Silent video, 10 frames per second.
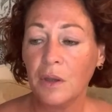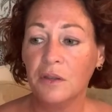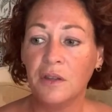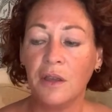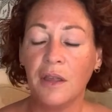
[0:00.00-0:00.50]

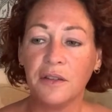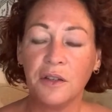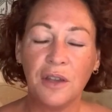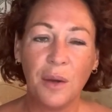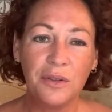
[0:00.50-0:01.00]
So that,
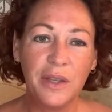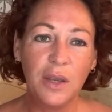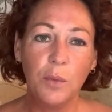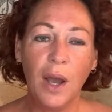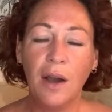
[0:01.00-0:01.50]
because I was
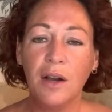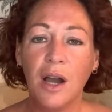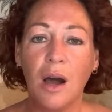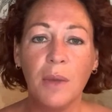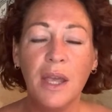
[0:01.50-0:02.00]
thinking, well, how
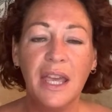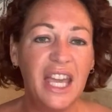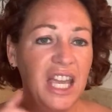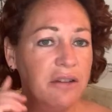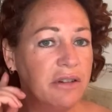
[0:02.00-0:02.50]
come
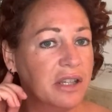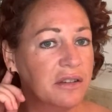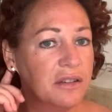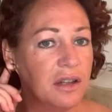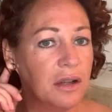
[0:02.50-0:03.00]

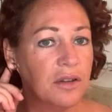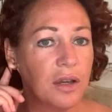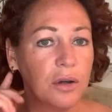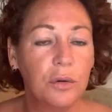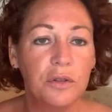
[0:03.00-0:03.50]
earrings, you know,
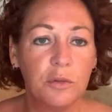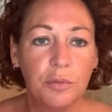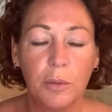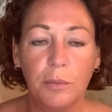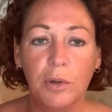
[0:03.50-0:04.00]
don't cause a
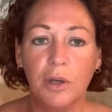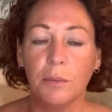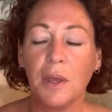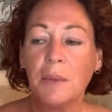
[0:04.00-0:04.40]
problem?